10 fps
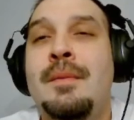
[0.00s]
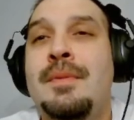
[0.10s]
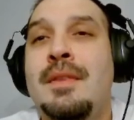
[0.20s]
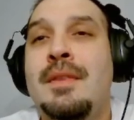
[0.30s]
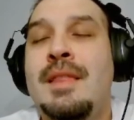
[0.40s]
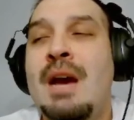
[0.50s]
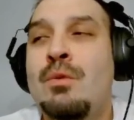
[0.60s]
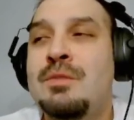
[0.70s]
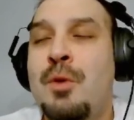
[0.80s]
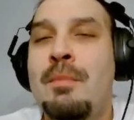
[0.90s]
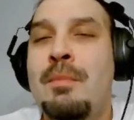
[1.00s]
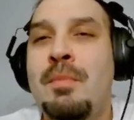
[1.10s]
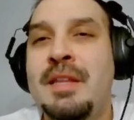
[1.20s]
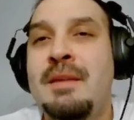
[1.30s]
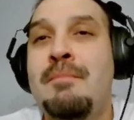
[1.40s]
That was probably the
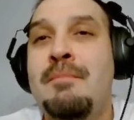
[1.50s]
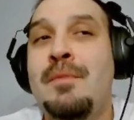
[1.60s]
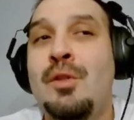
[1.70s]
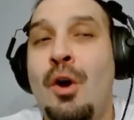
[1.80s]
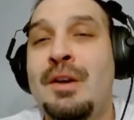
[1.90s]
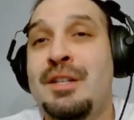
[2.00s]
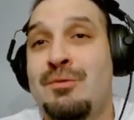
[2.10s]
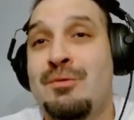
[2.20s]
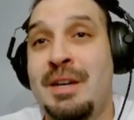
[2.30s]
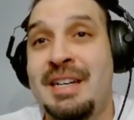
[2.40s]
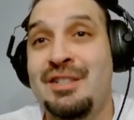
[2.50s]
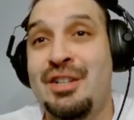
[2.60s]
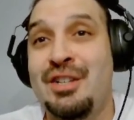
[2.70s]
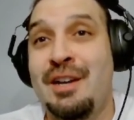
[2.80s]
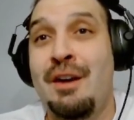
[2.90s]
longest rendition
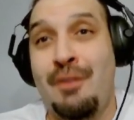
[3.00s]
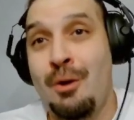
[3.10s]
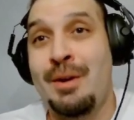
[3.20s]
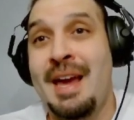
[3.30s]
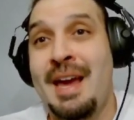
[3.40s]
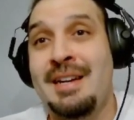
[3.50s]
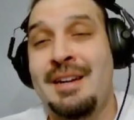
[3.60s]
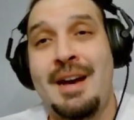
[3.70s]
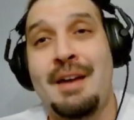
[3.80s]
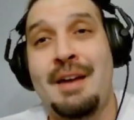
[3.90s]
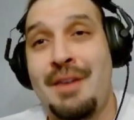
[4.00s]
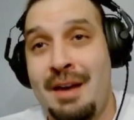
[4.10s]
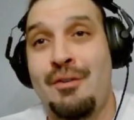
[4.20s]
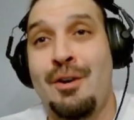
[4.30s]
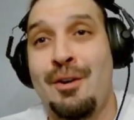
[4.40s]
of "Oh Canada" I've ever
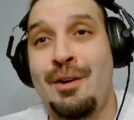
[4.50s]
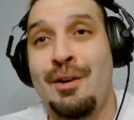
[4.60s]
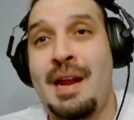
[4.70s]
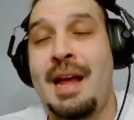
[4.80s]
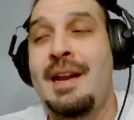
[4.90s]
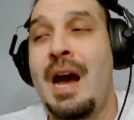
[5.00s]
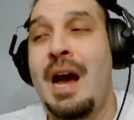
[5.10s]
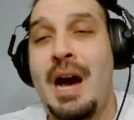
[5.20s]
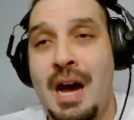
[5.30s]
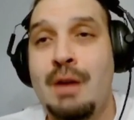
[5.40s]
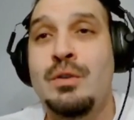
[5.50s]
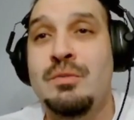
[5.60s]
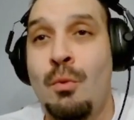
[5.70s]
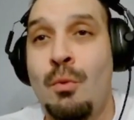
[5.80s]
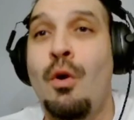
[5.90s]
heard, and I was
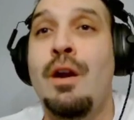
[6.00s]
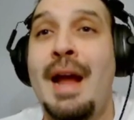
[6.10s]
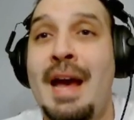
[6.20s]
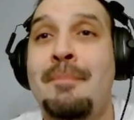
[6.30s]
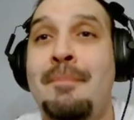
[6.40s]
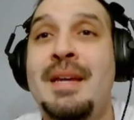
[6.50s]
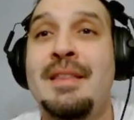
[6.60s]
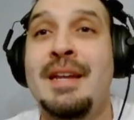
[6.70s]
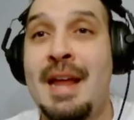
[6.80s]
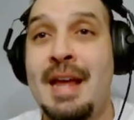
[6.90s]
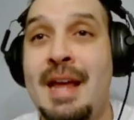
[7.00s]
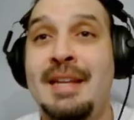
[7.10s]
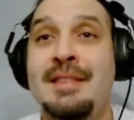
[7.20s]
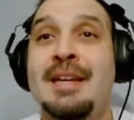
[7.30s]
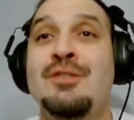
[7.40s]
more happy than
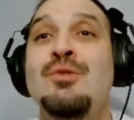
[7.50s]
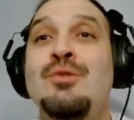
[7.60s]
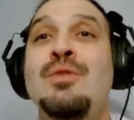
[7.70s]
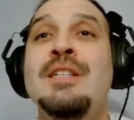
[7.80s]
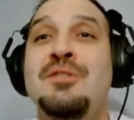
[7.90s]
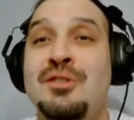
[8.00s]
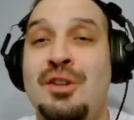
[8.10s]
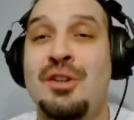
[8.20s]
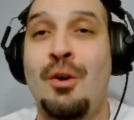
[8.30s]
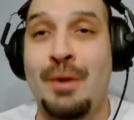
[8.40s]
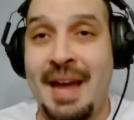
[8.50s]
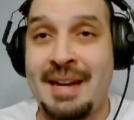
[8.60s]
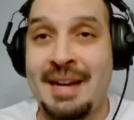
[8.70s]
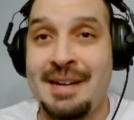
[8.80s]
anything to listen to "Oh Canada."